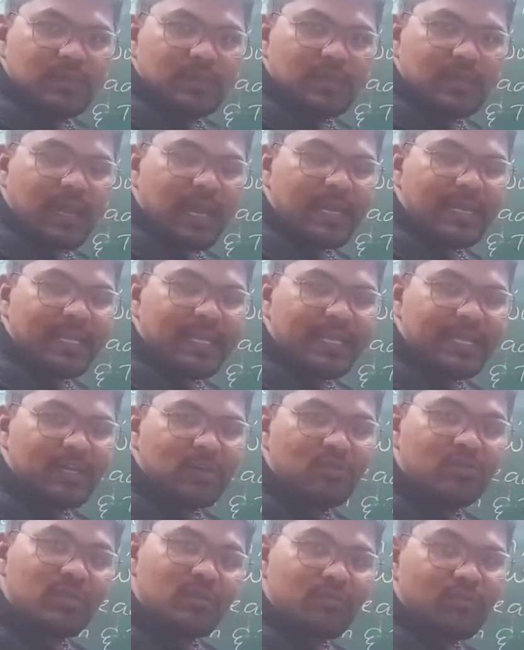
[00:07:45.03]
Algae can
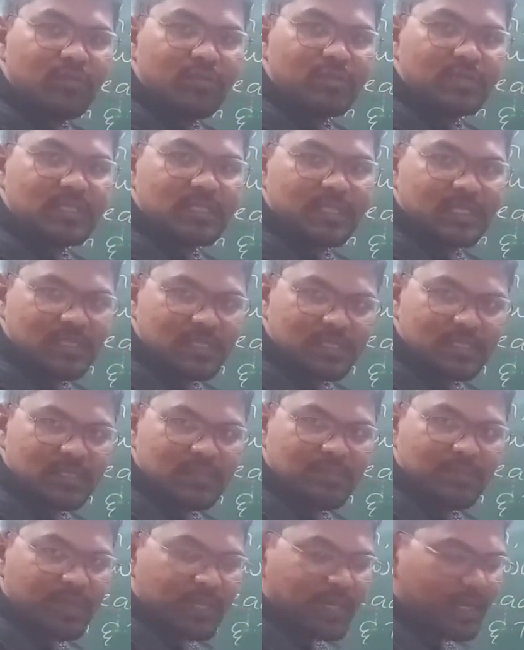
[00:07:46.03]
do the
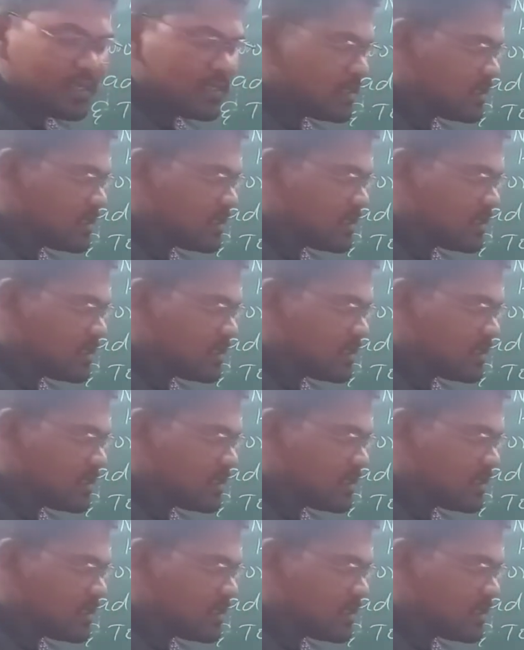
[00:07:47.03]
photosynthesis because it